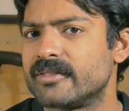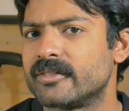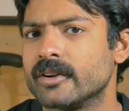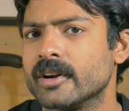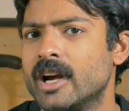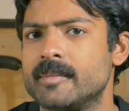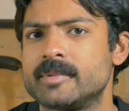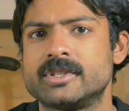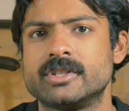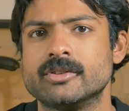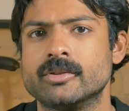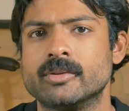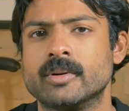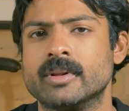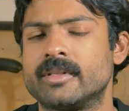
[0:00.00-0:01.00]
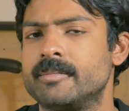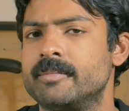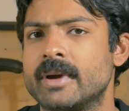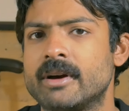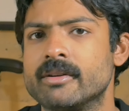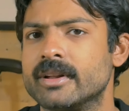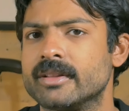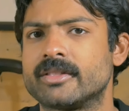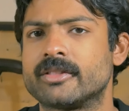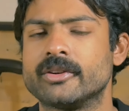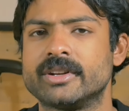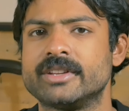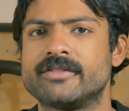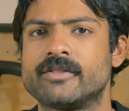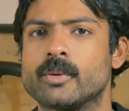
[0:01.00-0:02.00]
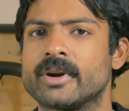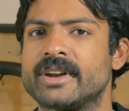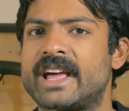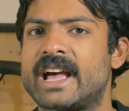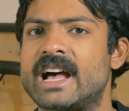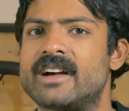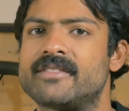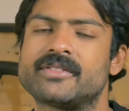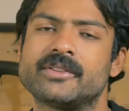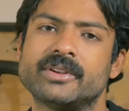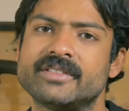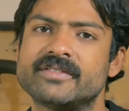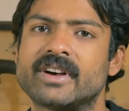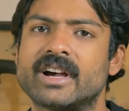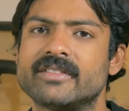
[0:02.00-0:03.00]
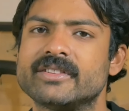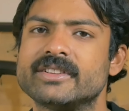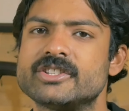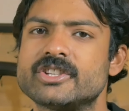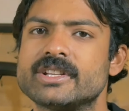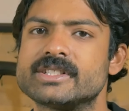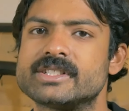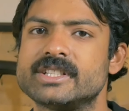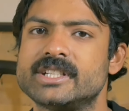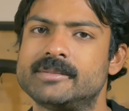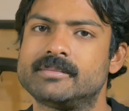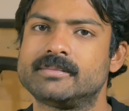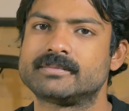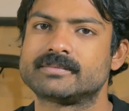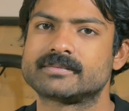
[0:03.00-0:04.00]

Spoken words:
for up to about a 34.5", 35-inch inseam.